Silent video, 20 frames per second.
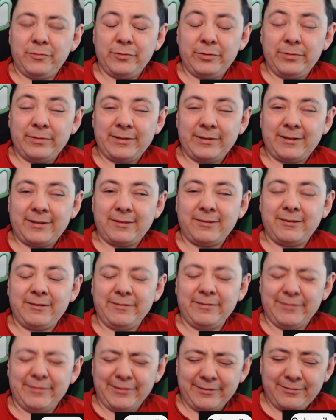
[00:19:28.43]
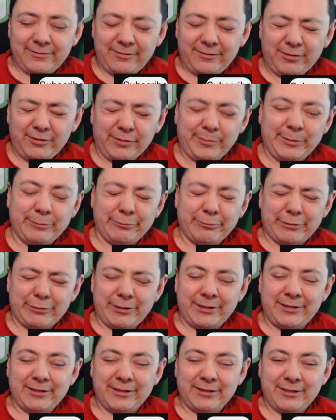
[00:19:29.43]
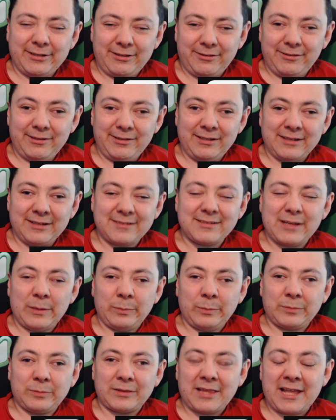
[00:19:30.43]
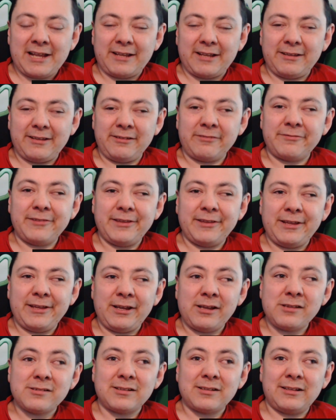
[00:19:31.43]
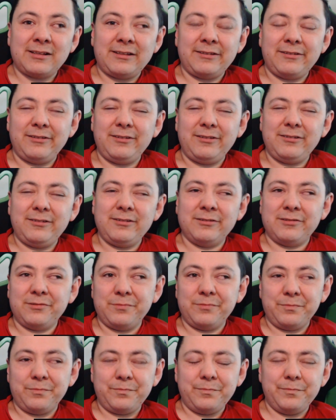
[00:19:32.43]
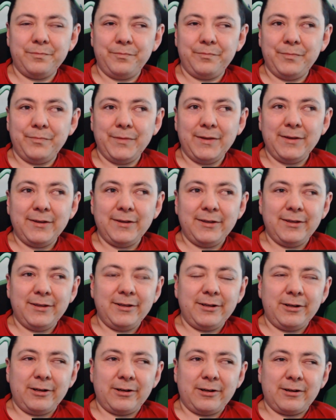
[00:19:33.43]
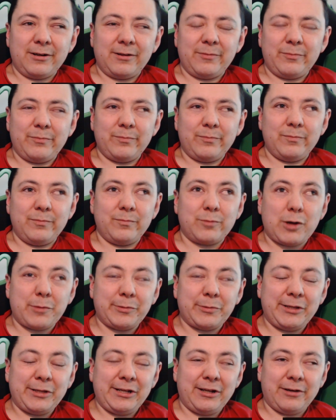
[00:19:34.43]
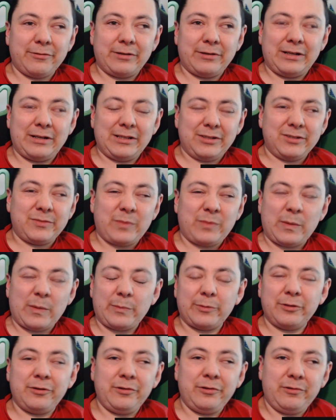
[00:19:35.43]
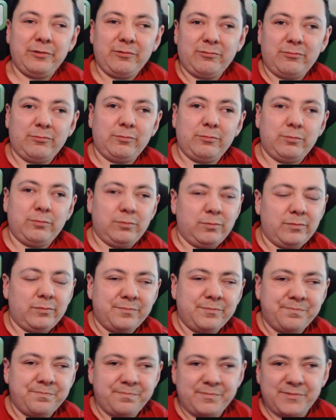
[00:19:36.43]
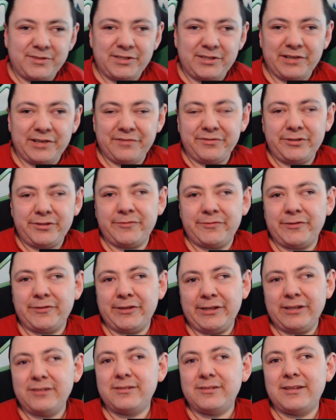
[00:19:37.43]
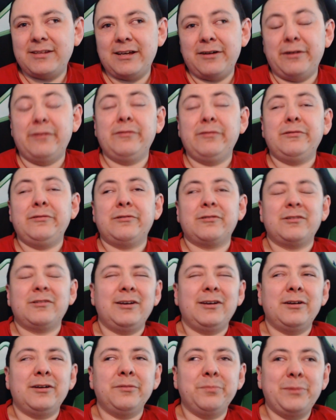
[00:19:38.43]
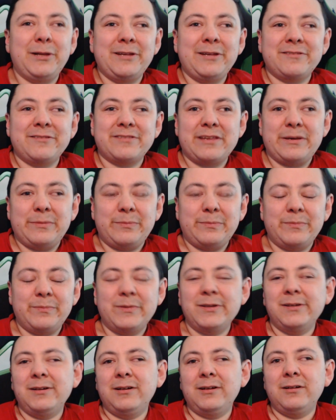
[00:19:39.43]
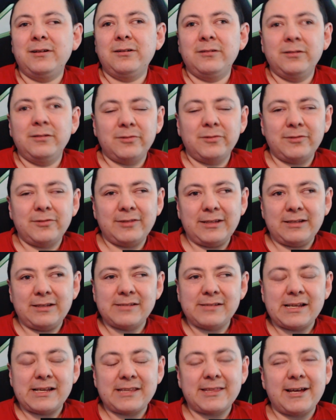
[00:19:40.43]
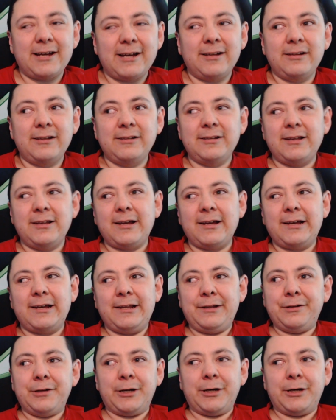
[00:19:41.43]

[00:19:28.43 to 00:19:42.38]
be one to accept like your feelings, and you're probably not one of those people who stuffs your feelings down or downplays them or things like that. And